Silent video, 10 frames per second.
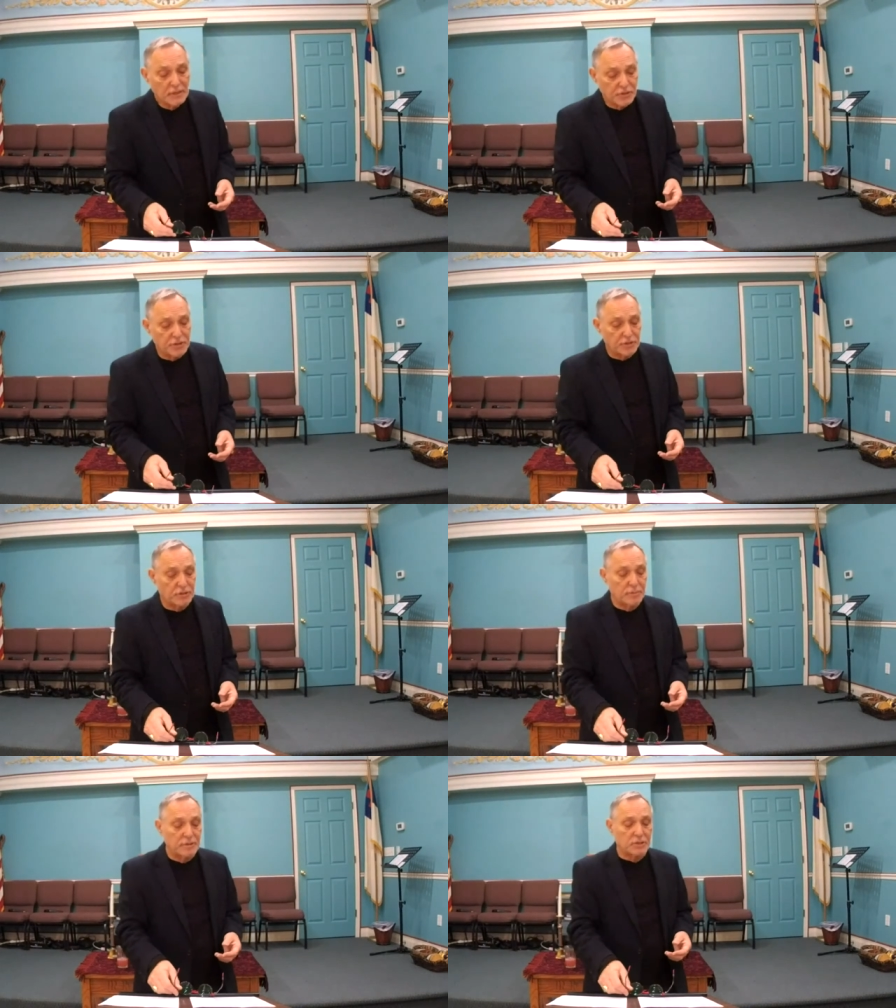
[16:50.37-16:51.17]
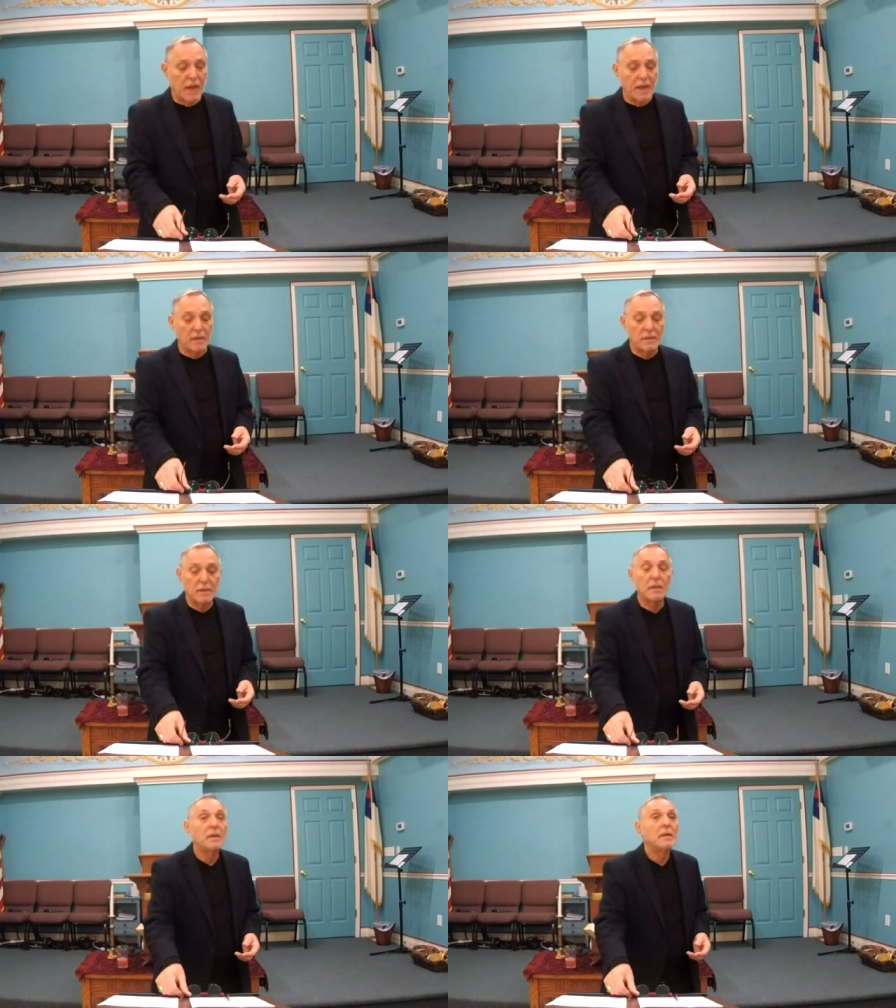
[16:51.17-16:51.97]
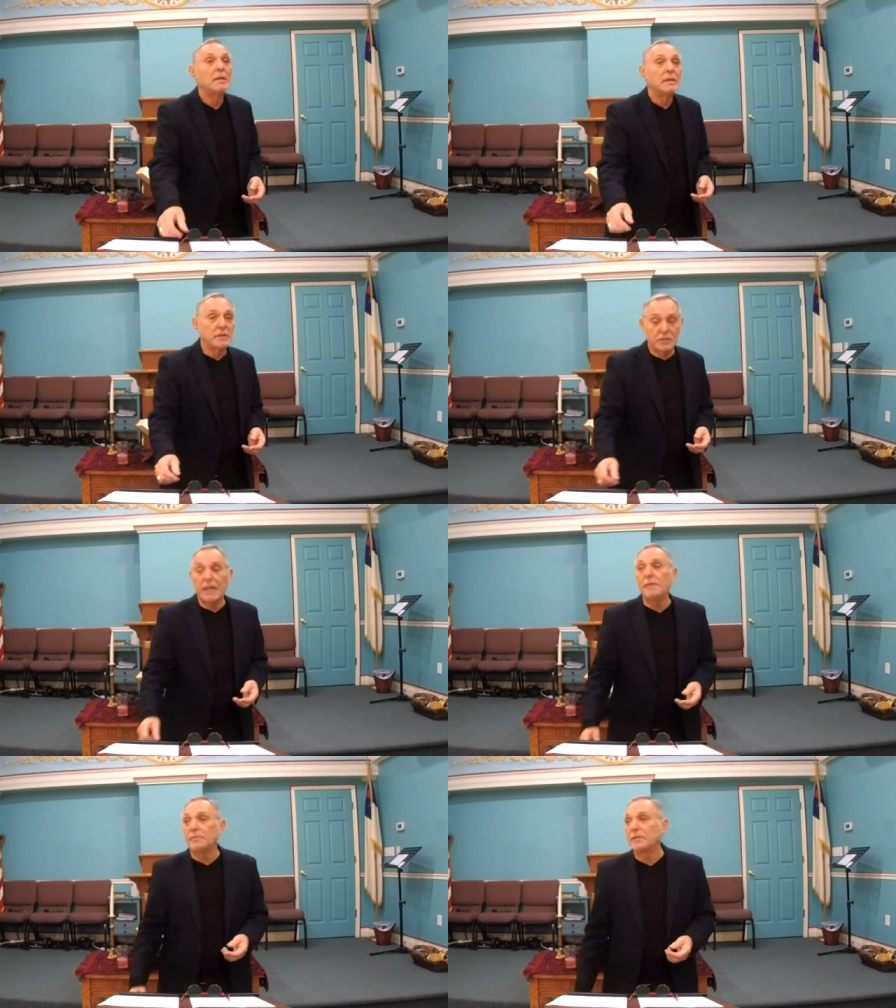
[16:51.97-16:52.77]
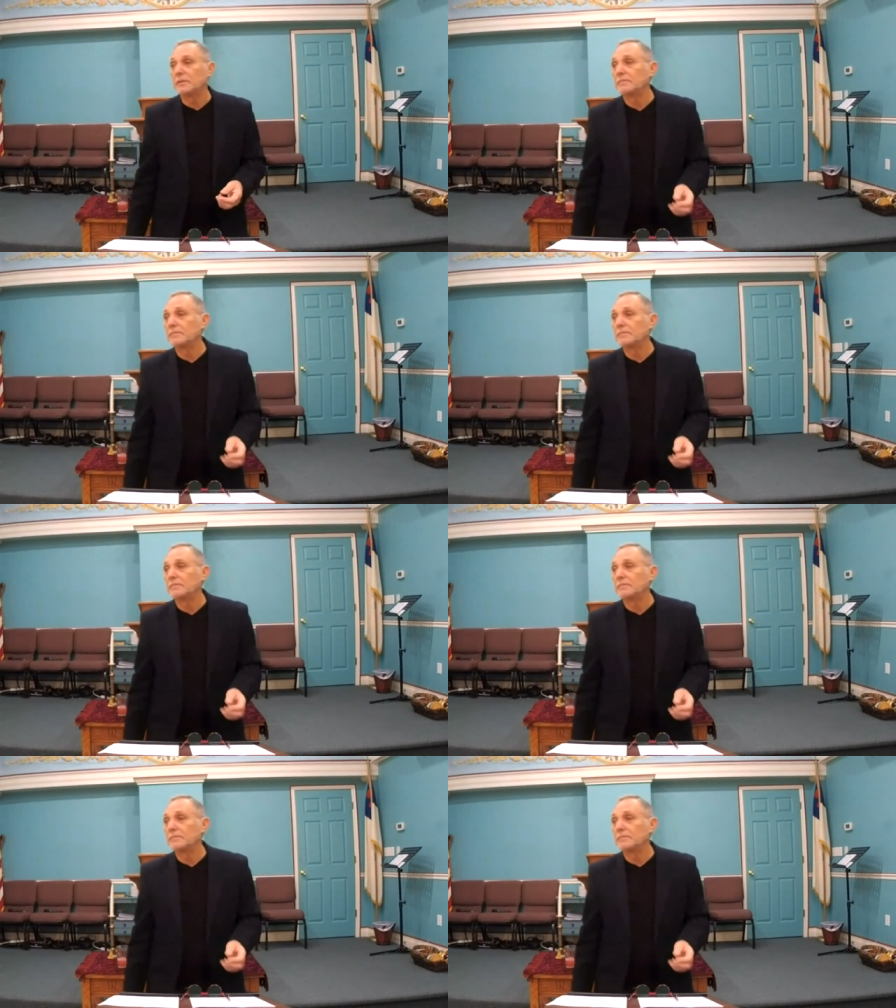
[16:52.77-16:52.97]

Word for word: Jesus the Messiah escaped.